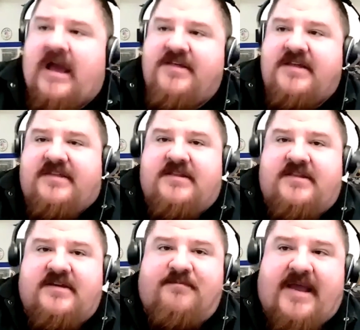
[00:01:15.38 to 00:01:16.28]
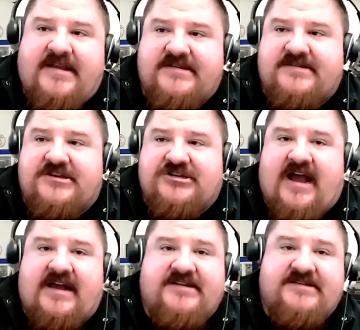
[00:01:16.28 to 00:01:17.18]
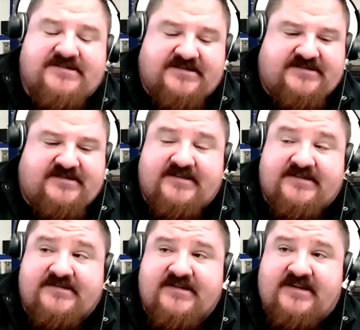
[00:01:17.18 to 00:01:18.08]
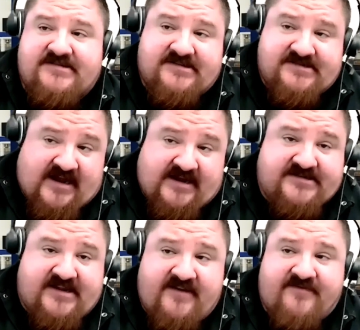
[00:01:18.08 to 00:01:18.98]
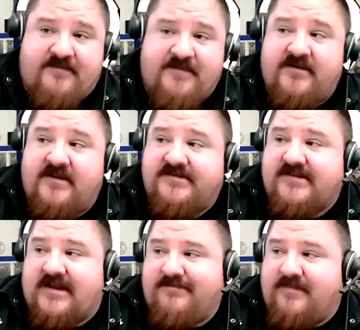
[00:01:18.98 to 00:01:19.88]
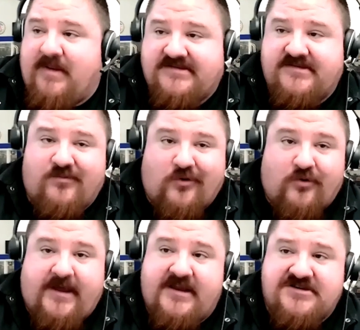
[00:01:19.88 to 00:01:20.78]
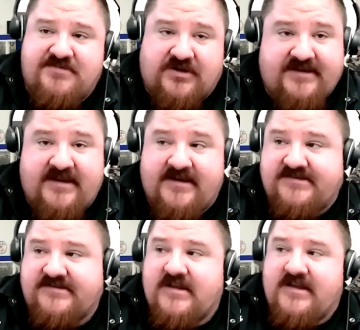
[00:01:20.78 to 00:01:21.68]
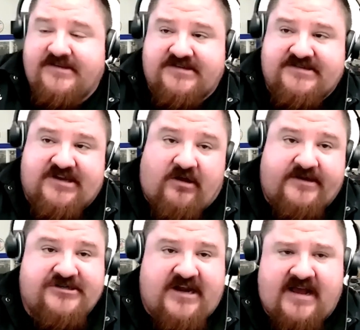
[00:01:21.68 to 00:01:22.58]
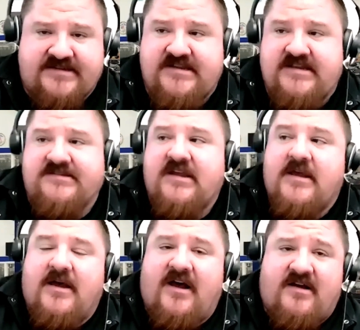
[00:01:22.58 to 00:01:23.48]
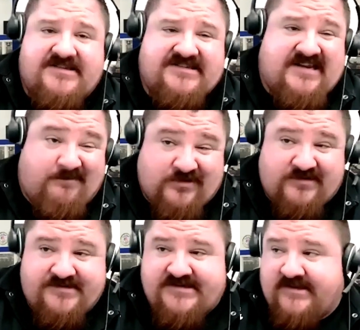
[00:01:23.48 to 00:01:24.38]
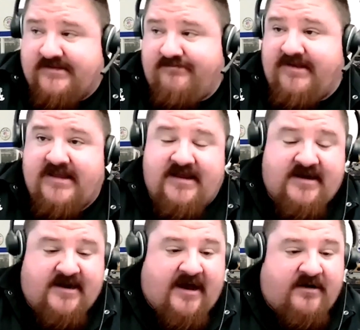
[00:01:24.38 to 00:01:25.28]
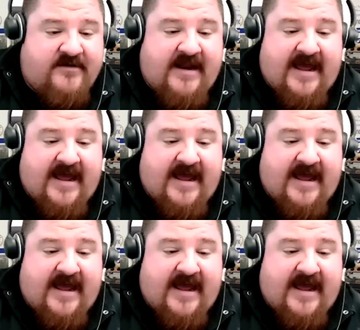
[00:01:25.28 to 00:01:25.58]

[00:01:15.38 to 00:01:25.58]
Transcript: think the basis, the chassis is designed safe. I mean, it's got basically a roll cage built in. It's a solid chassis. It's simple to get in and out and